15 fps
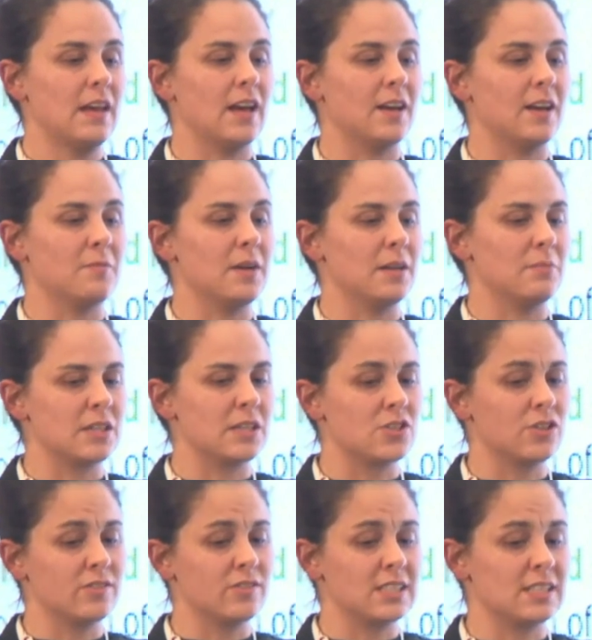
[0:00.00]
And by
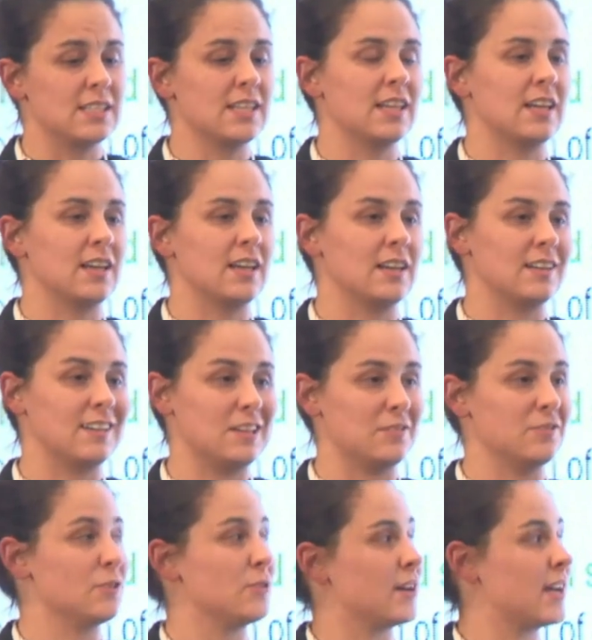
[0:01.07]
services here,
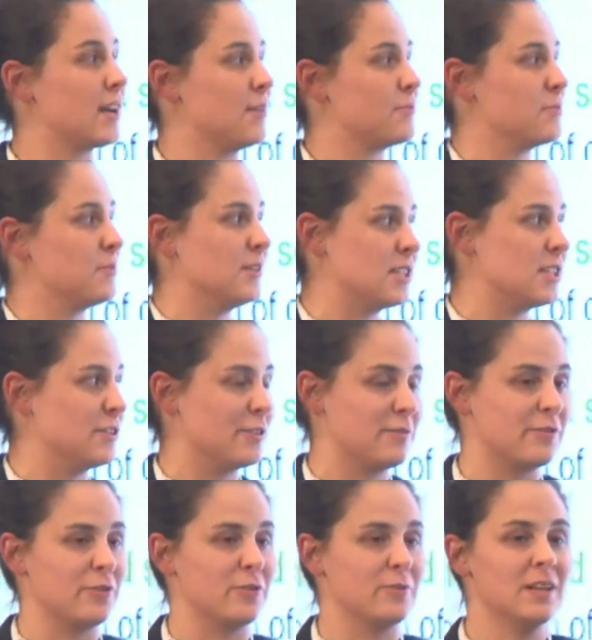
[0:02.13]
even though I come from an engineering
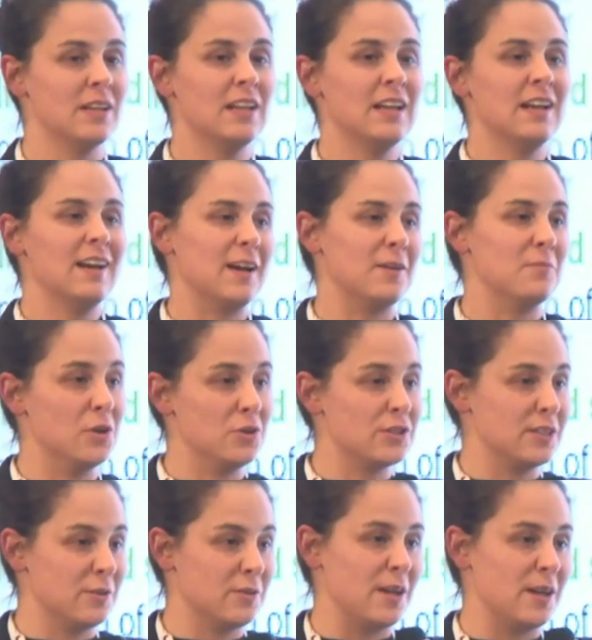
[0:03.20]
firm,
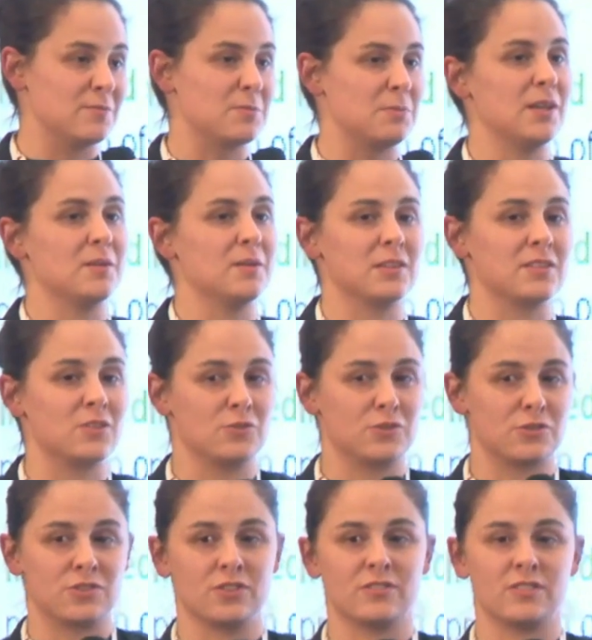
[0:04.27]
I'm speaking about
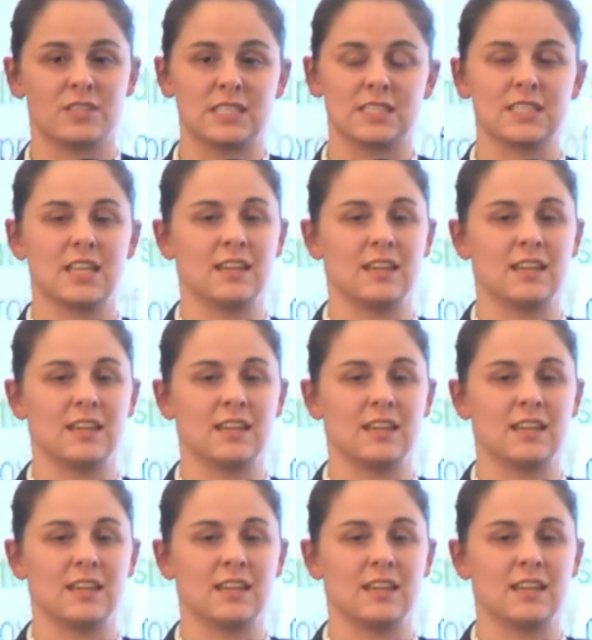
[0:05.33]
social services.